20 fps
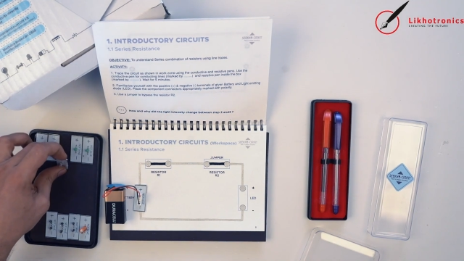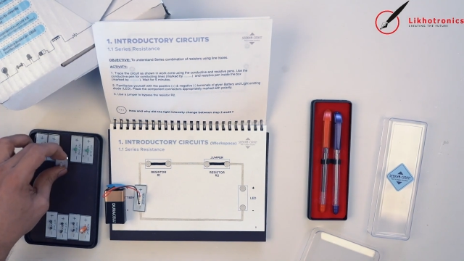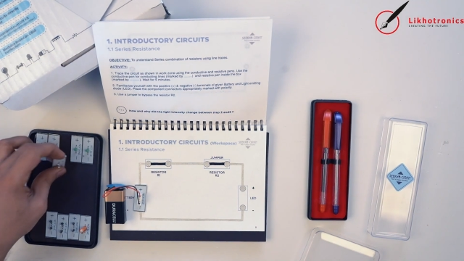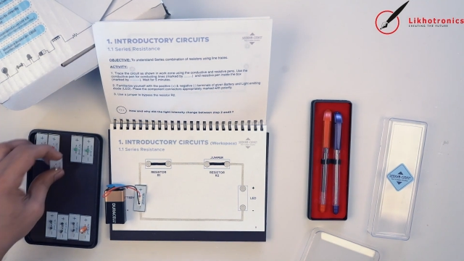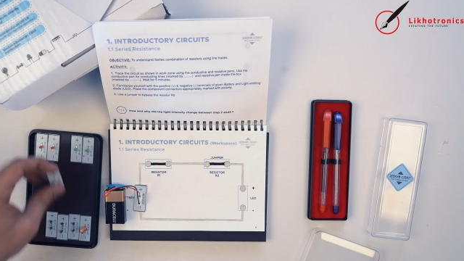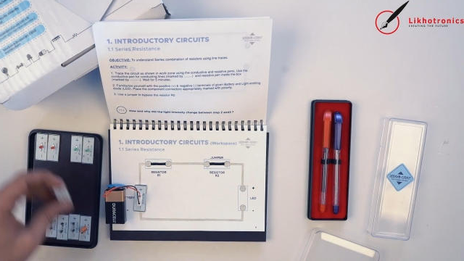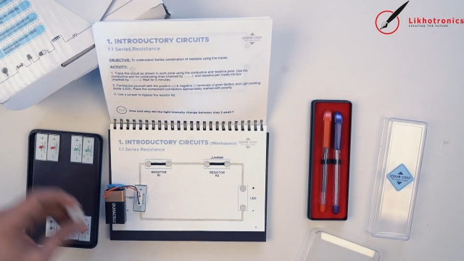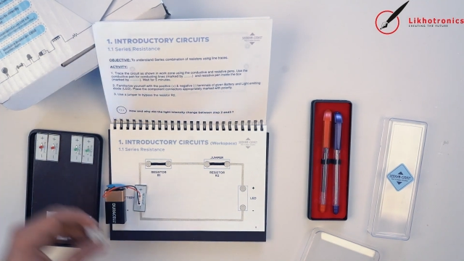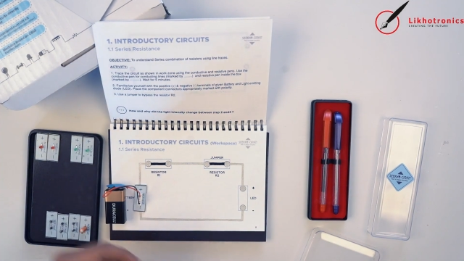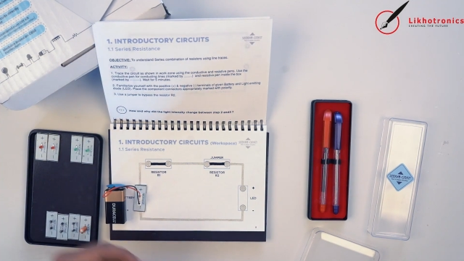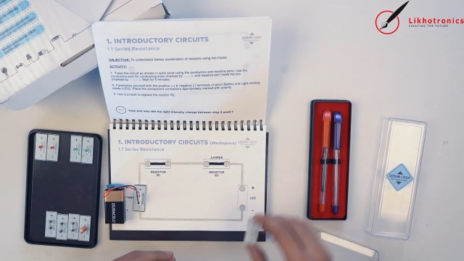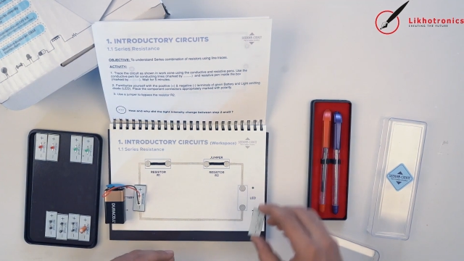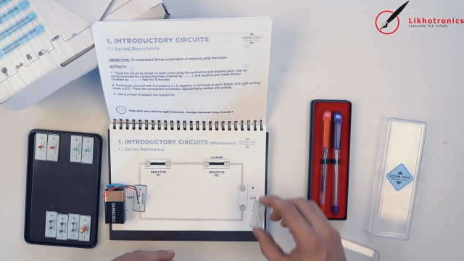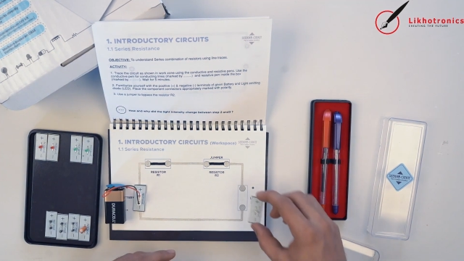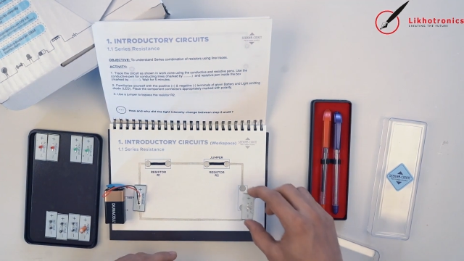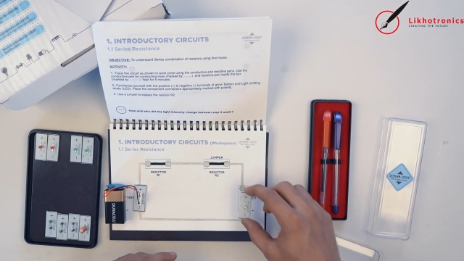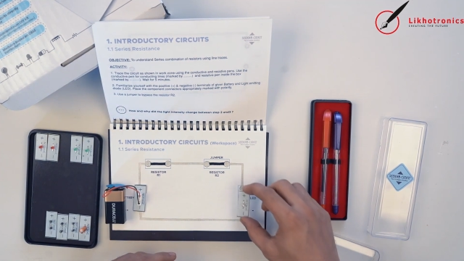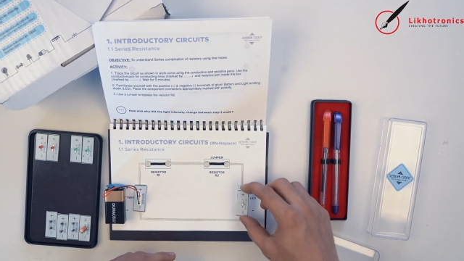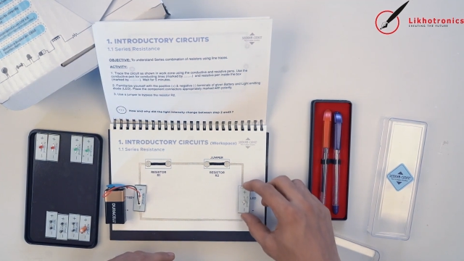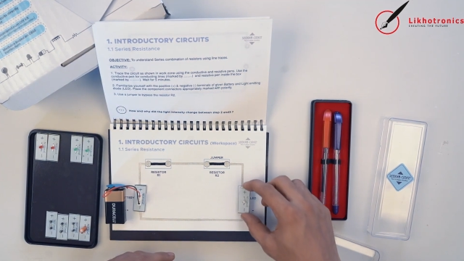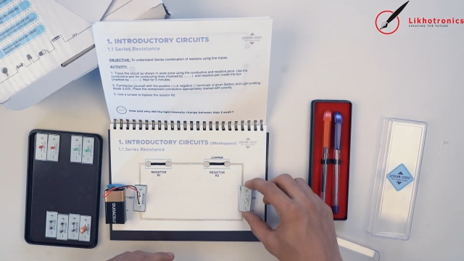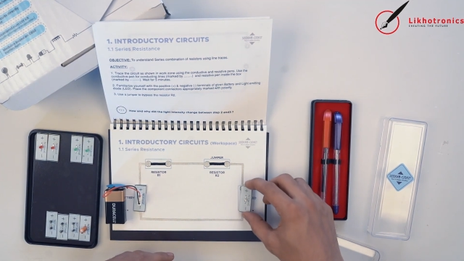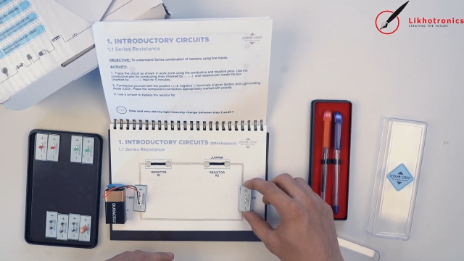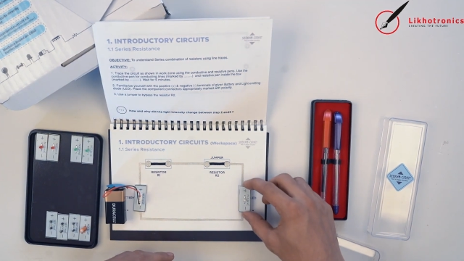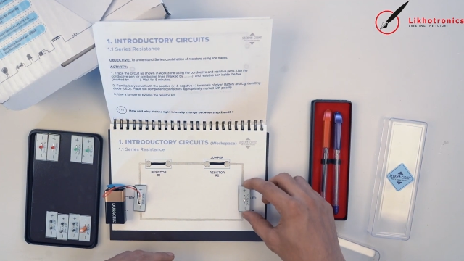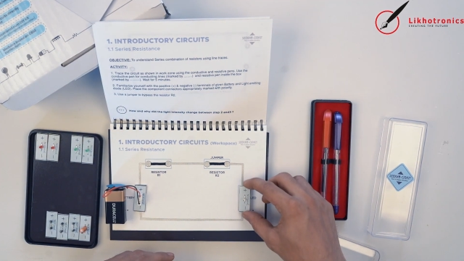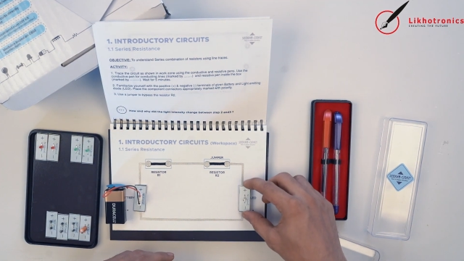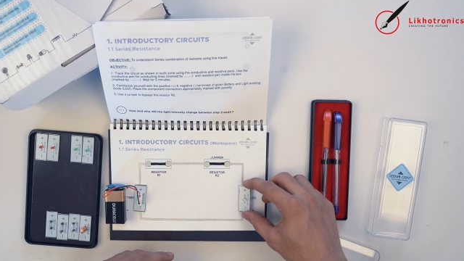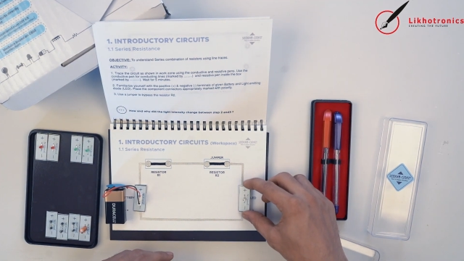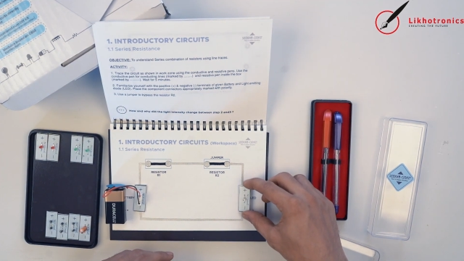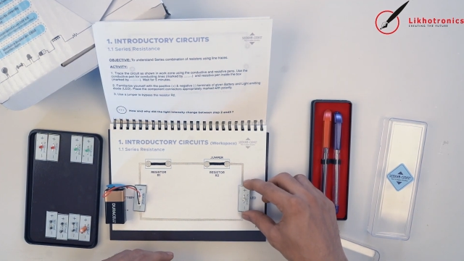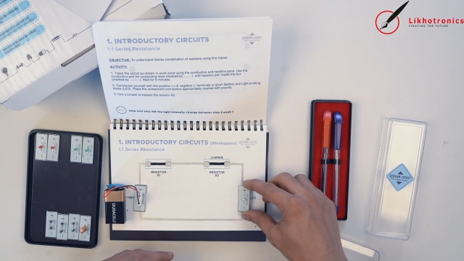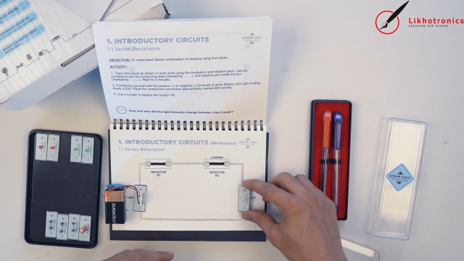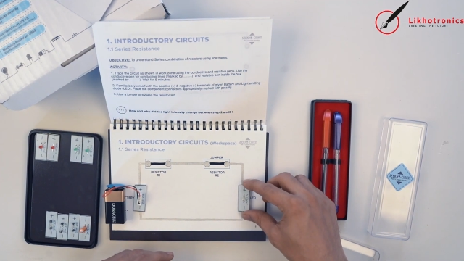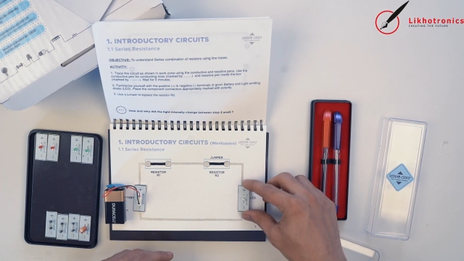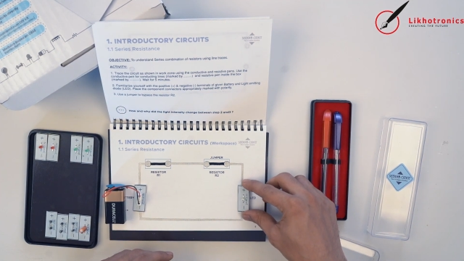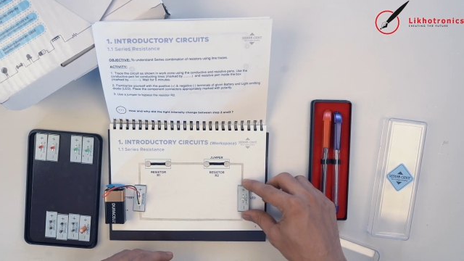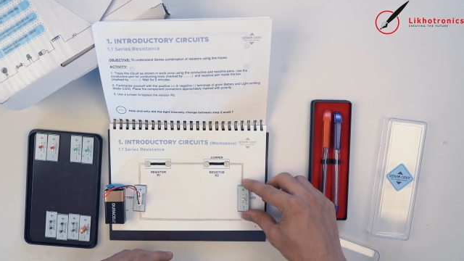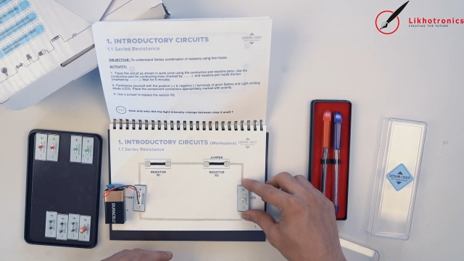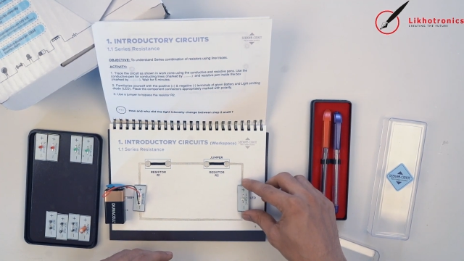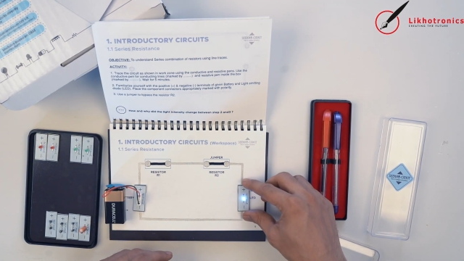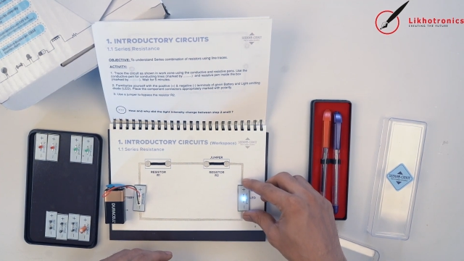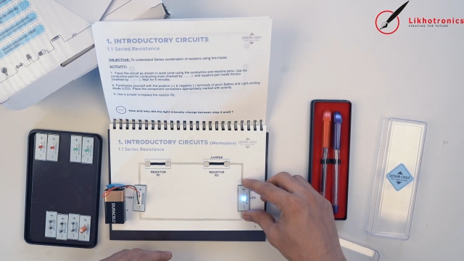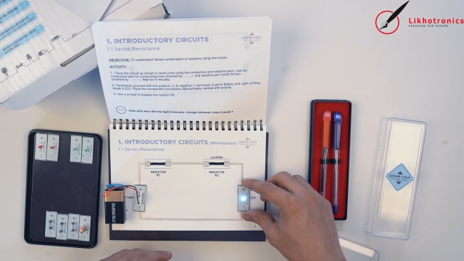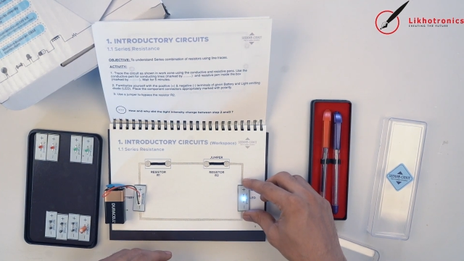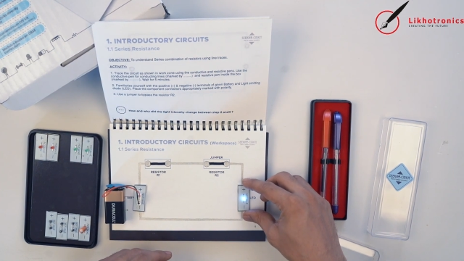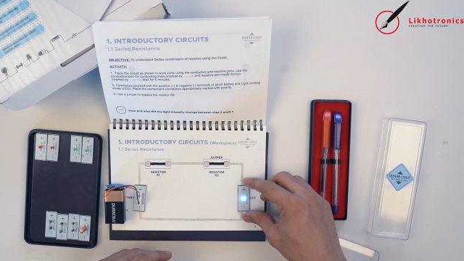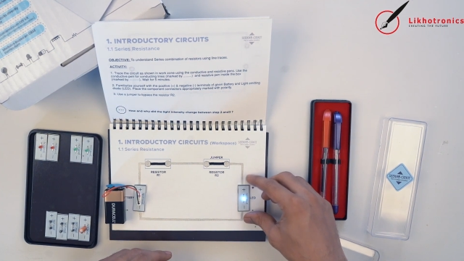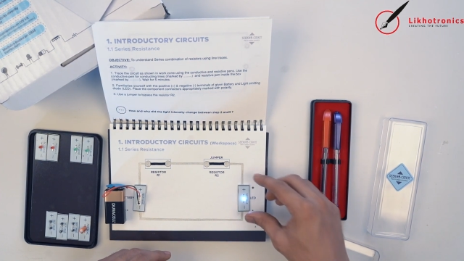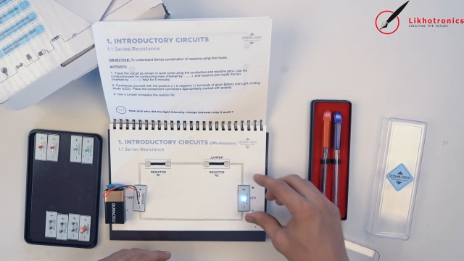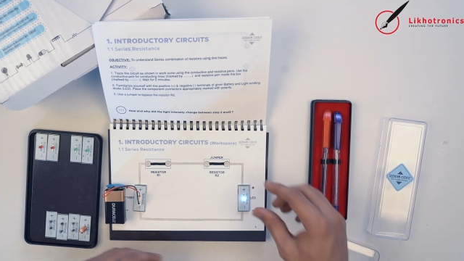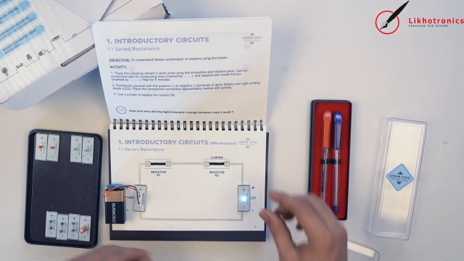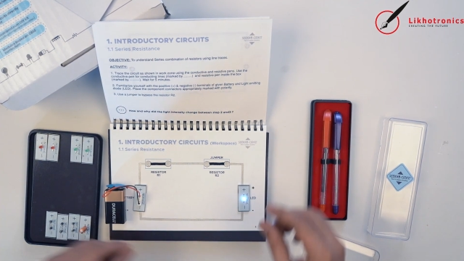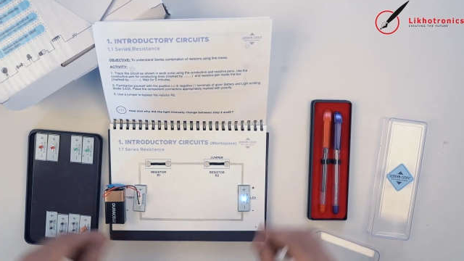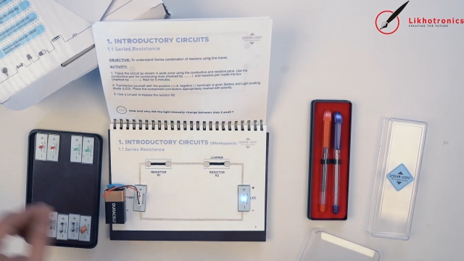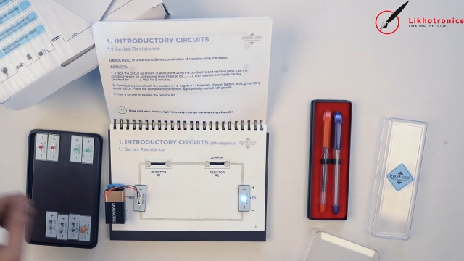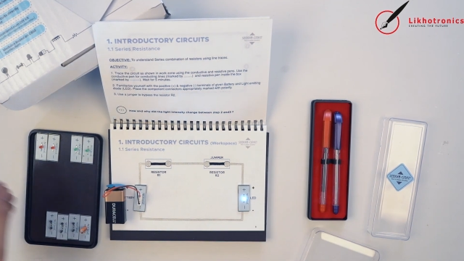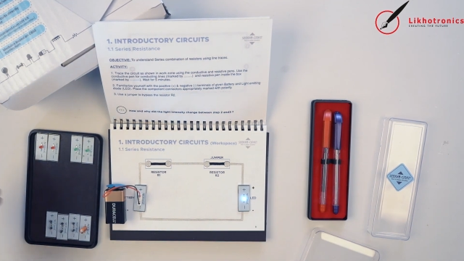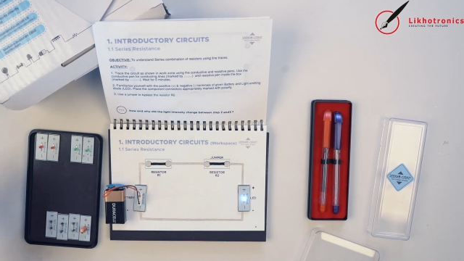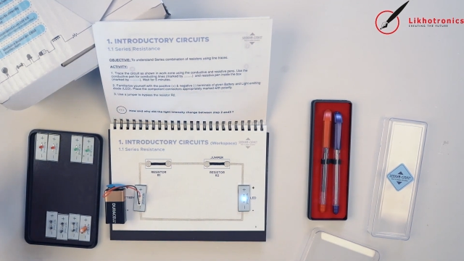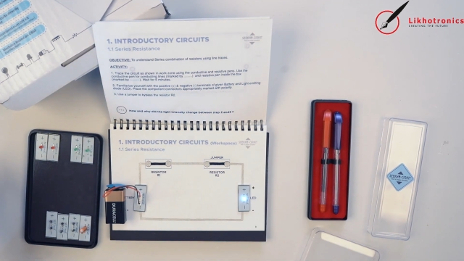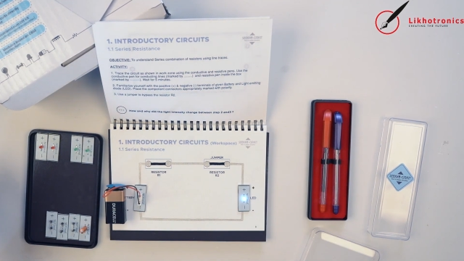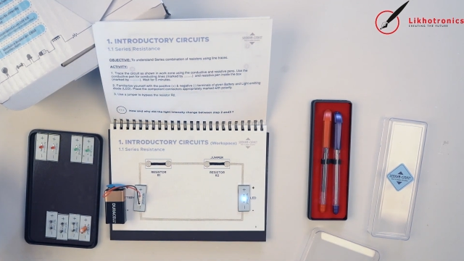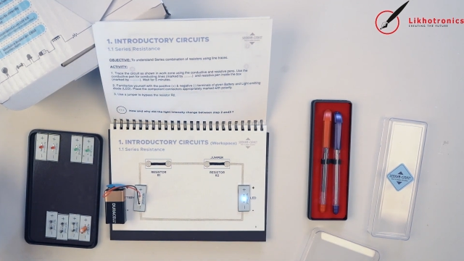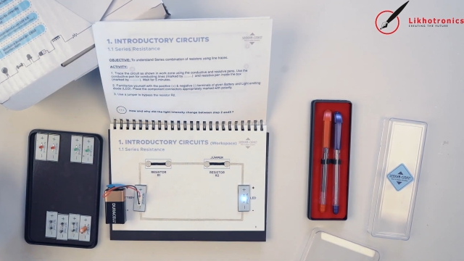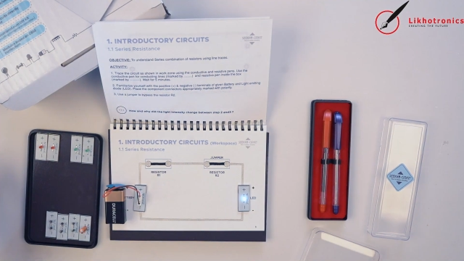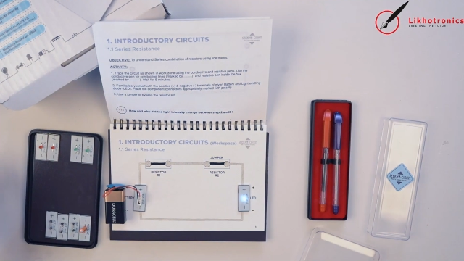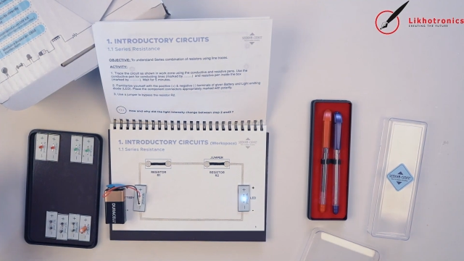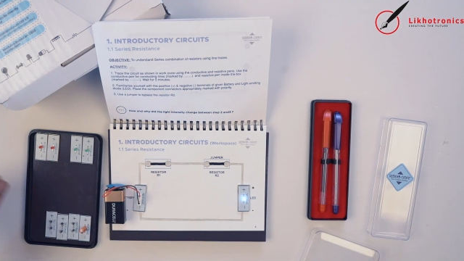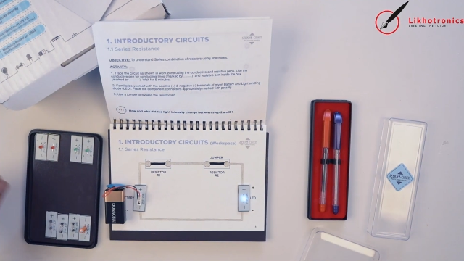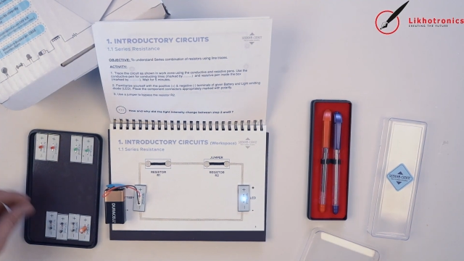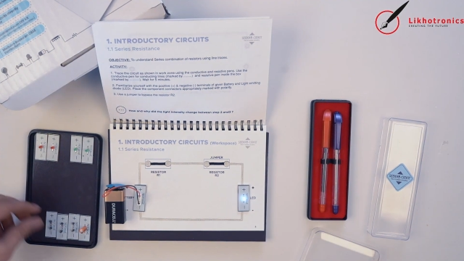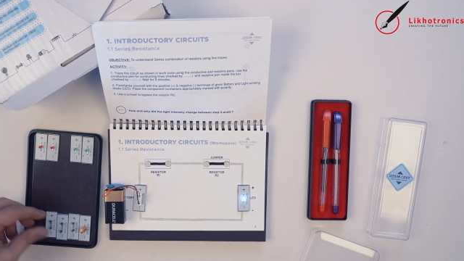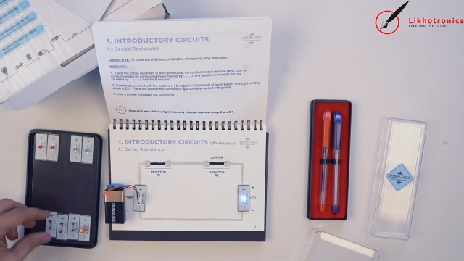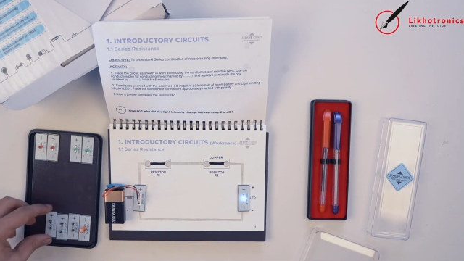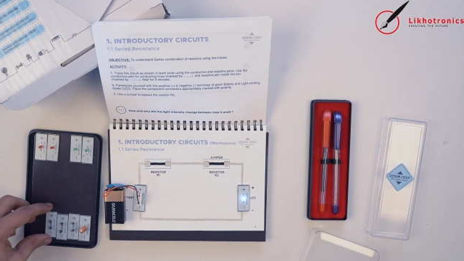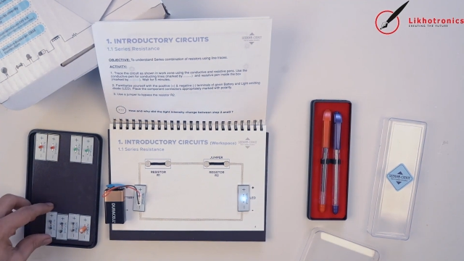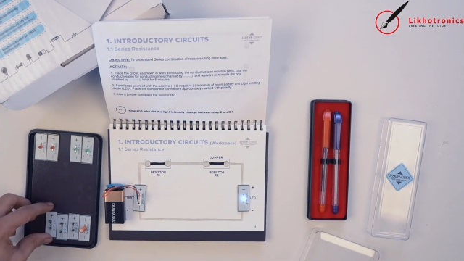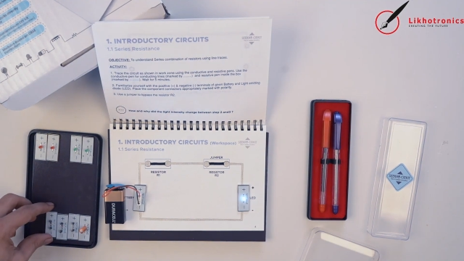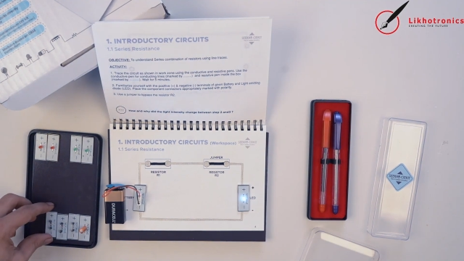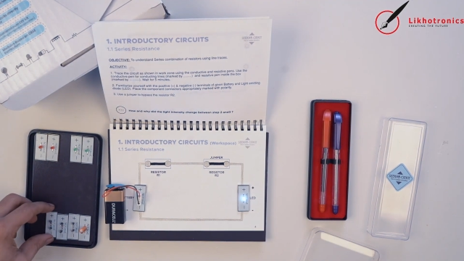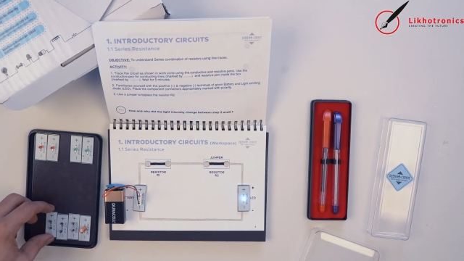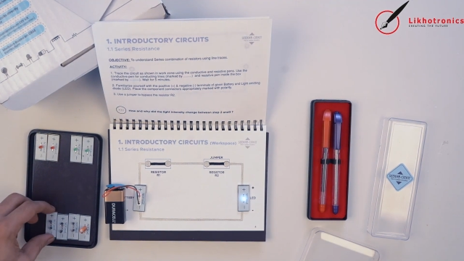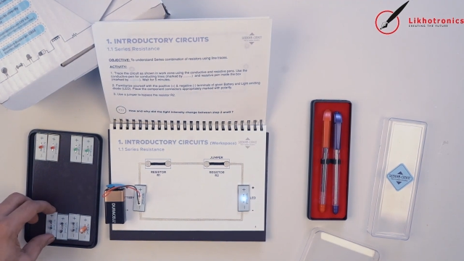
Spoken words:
Nobody's mouth can be seen.